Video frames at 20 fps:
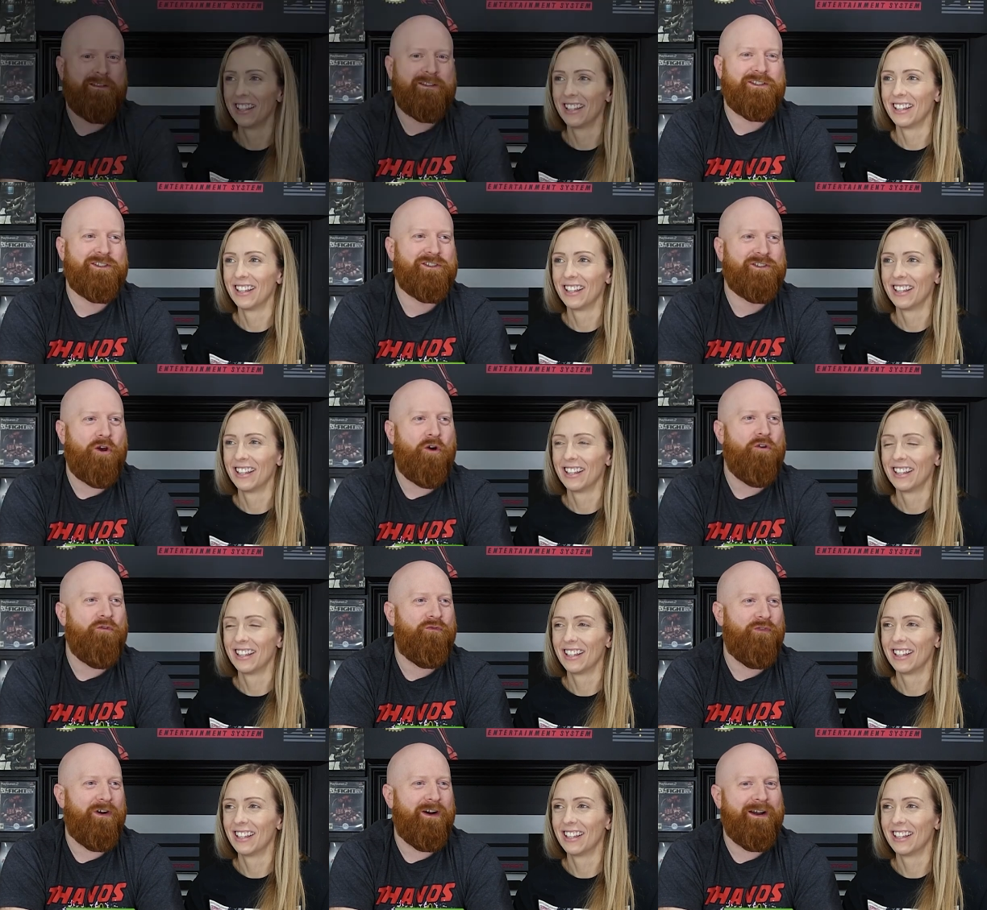
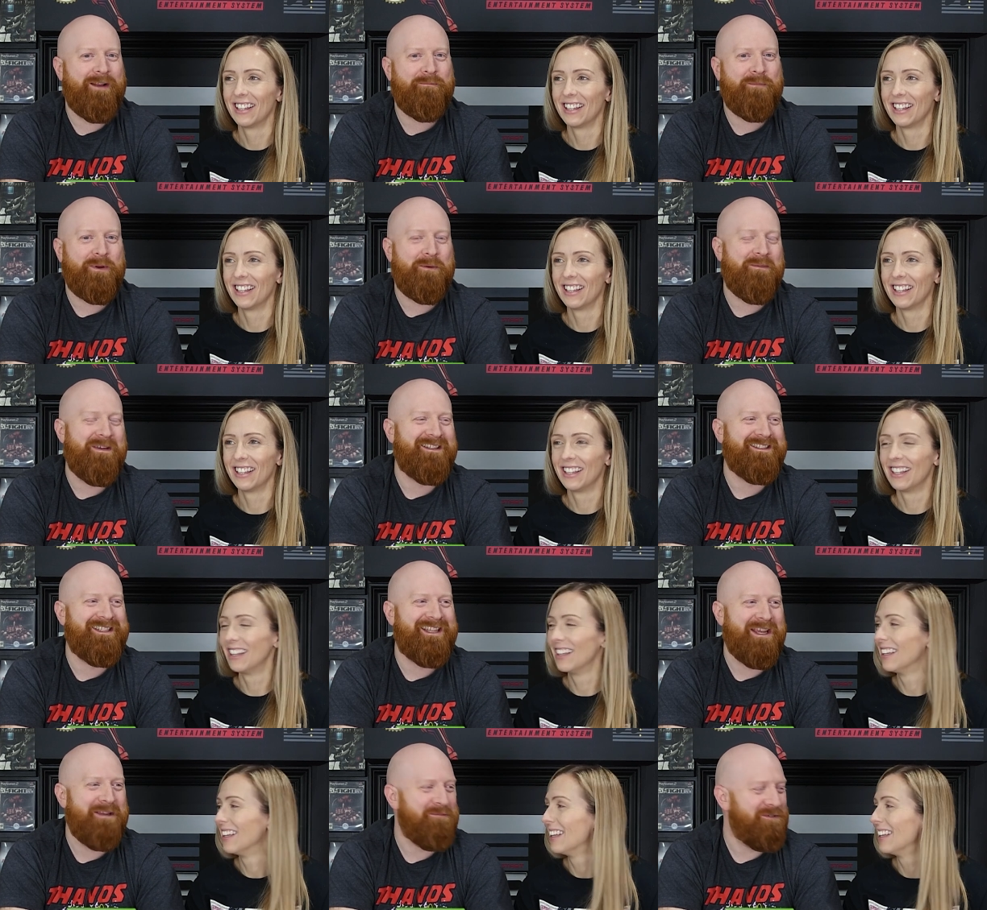Speaker 1: so fun, but it
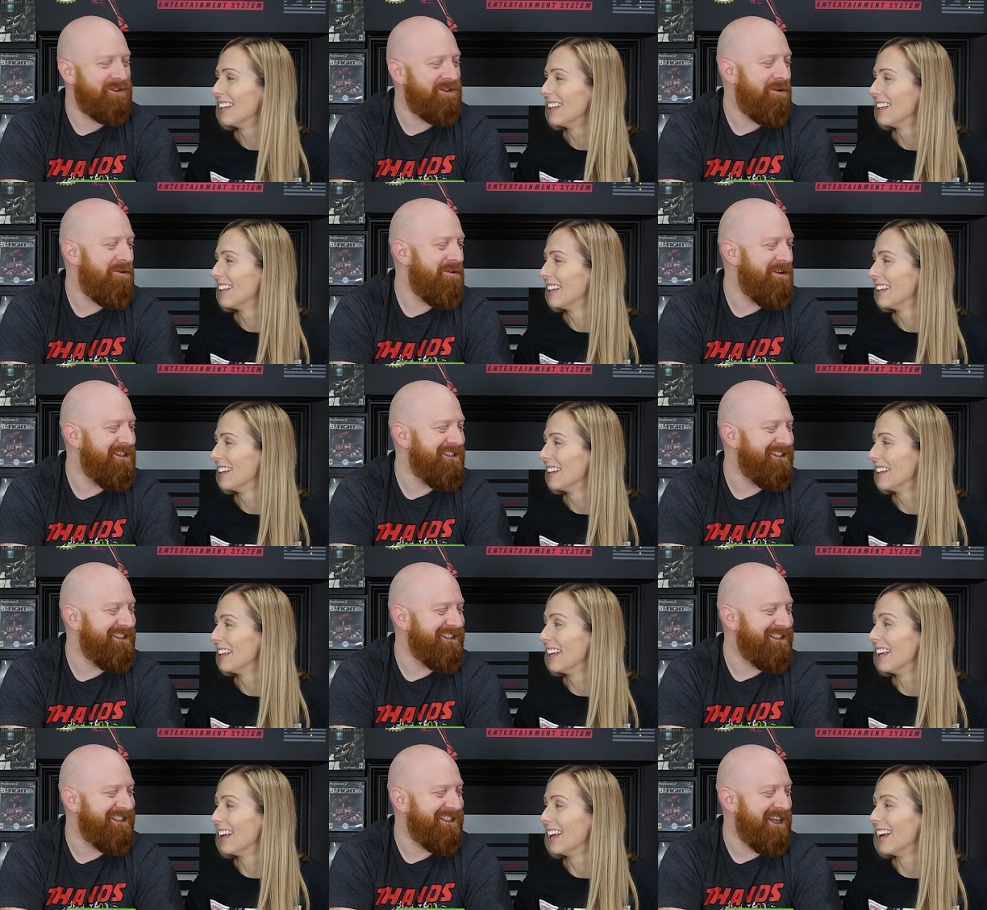makes the game so
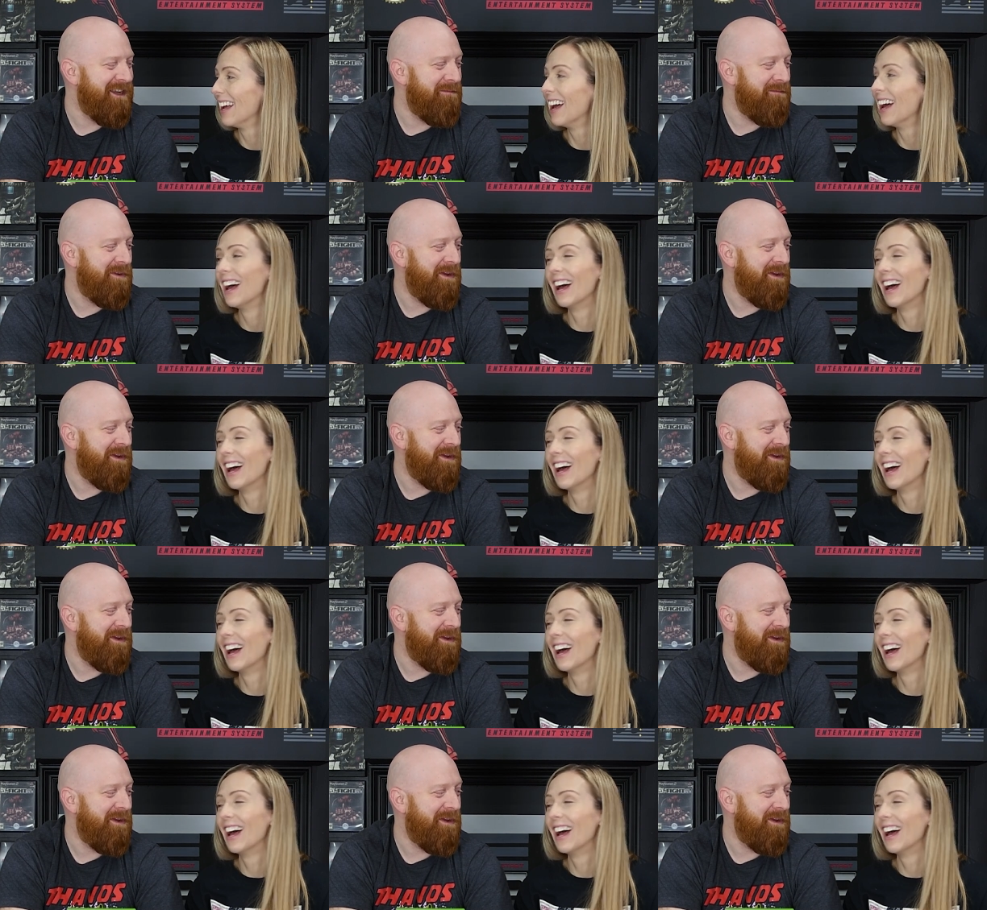easy at the same